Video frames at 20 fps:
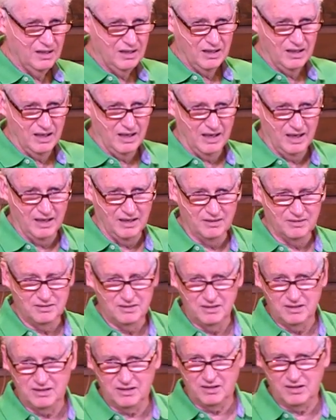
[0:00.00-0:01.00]

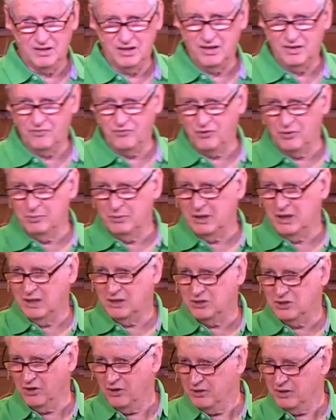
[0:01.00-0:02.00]
from
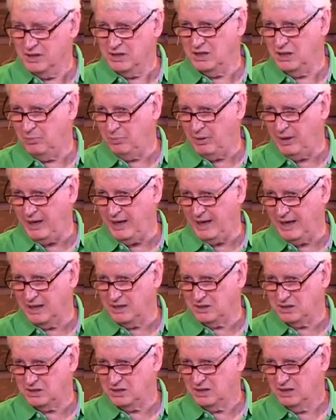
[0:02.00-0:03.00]
eternity
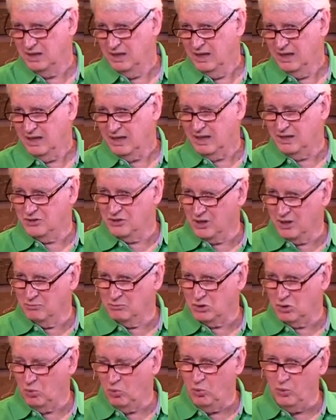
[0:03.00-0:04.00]
past in
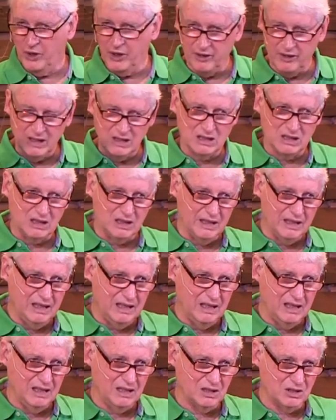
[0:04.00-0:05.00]
terms of where He's
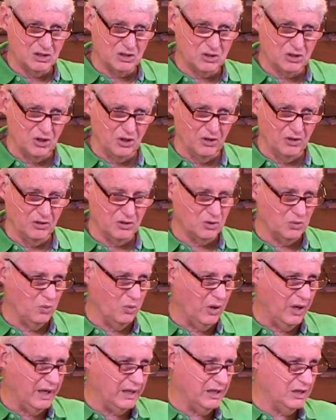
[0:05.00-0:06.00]
leading His church,
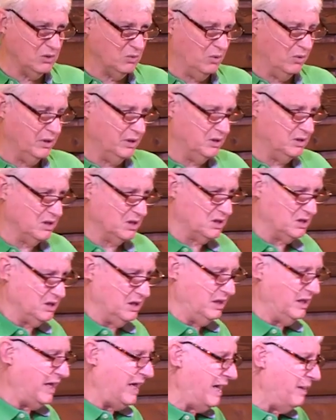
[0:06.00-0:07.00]
what He's wanting to
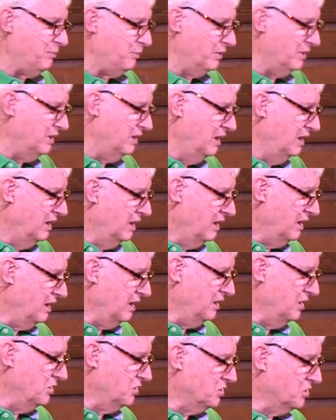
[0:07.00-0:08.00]
see happen
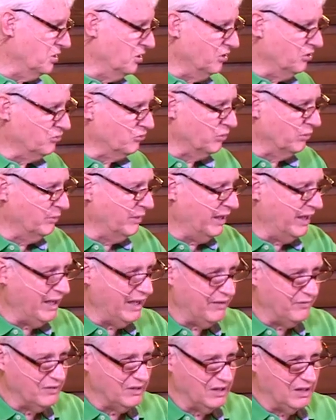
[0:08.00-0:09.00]
in His church from a
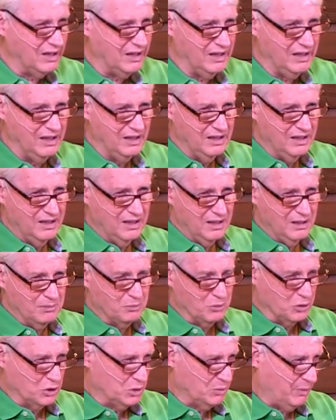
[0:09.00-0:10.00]
heavenly
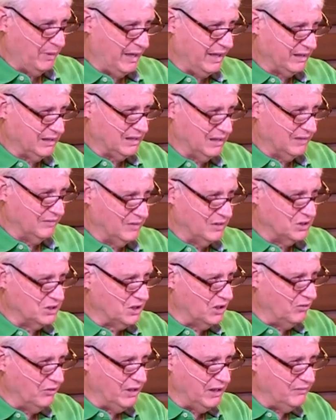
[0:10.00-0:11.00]
perspective. And
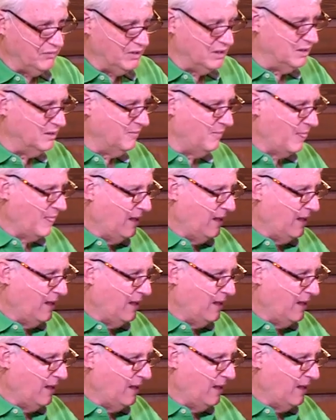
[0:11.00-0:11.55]
so even,